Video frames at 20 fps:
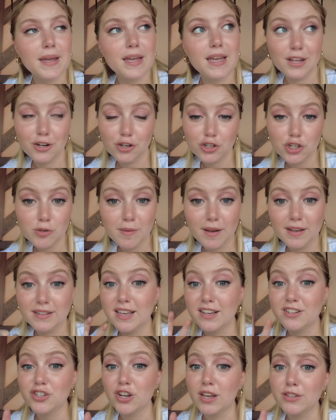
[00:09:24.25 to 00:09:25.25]
Energy Bites
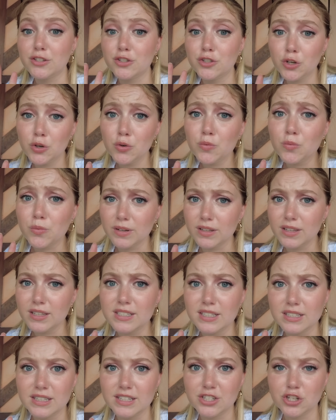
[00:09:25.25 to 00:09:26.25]
actually has 2 really
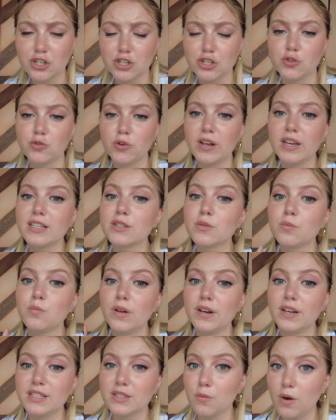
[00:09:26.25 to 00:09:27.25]
delicious drinks.
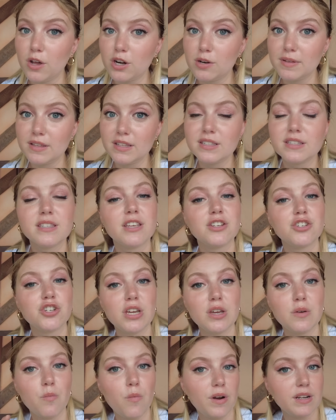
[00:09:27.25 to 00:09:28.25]
One is a watermelon
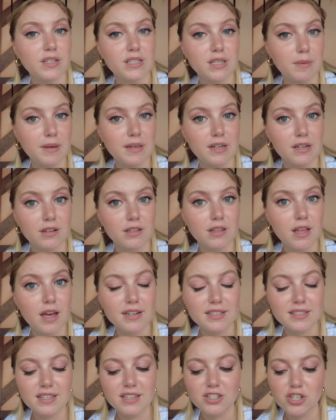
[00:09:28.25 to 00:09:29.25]
slushie, and one is a pina
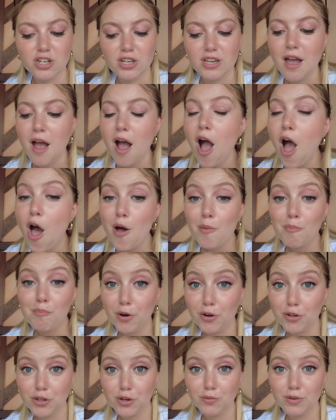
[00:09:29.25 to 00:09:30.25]
colada slushie.
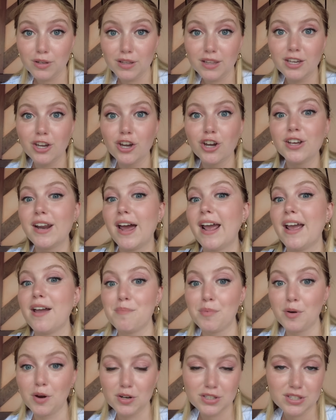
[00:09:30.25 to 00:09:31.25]
Both are really good. I have
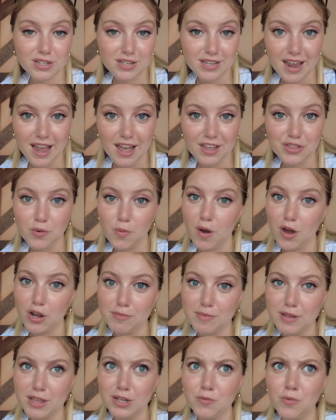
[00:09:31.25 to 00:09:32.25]
personally had the
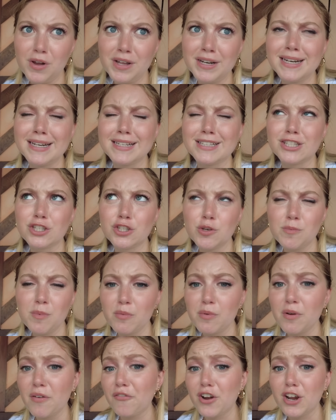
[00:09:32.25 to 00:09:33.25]
watermelon one, and it's super
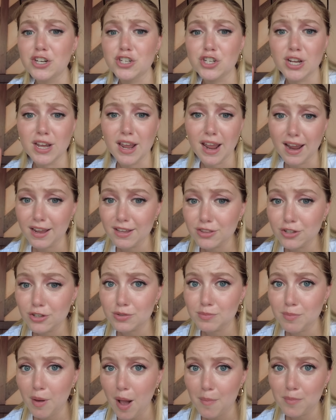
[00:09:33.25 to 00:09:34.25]
refreshing, and
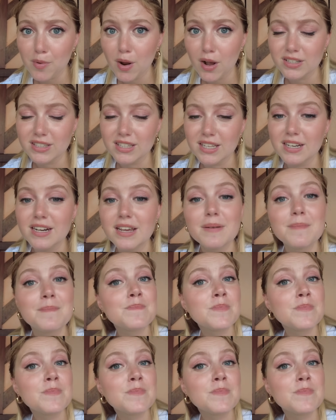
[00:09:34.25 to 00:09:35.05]
there's Pop Rocks in it.